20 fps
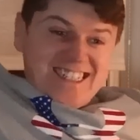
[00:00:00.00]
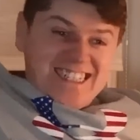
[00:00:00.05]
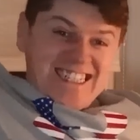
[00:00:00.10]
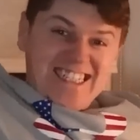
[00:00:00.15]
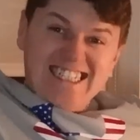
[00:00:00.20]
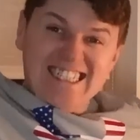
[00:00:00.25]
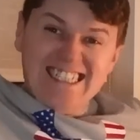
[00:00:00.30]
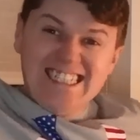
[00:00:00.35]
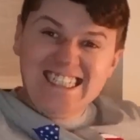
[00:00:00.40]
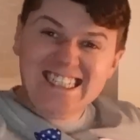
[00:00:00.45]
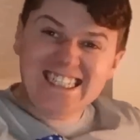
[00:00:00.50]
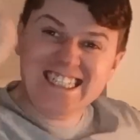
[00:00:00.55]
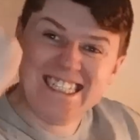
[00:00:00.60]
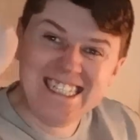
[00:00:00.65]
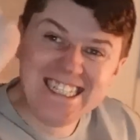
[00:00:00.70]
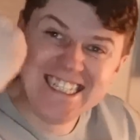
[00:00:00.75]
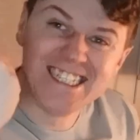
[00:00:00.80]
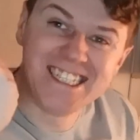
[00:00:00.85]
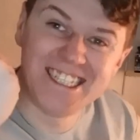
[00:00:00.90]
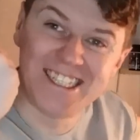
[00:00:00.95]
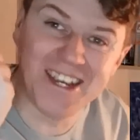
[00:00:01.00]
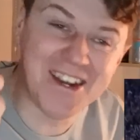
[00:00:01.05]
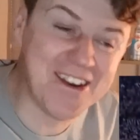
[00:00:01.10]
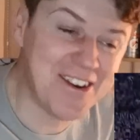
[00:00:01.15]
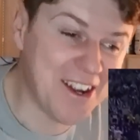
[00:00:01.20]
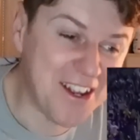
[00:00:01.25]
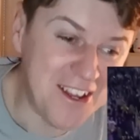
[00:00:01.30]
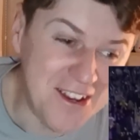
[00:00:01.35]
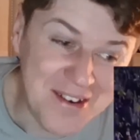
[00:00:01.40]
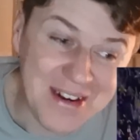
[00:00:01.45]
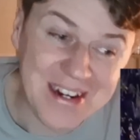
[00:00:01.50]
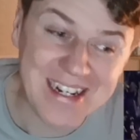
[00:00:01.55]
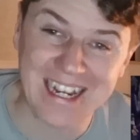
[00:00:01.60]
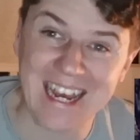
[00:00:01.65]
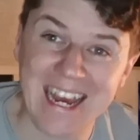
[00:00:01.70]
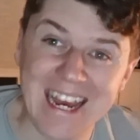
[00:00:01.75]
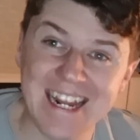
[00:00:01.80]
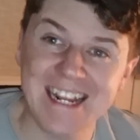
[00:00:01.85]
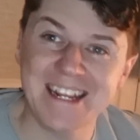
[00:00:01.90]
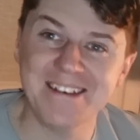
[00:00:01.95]
It's good. It's good. Dude, are you
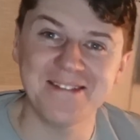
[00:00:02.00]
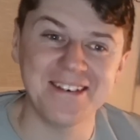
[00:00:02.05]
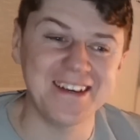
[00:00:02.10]
kidding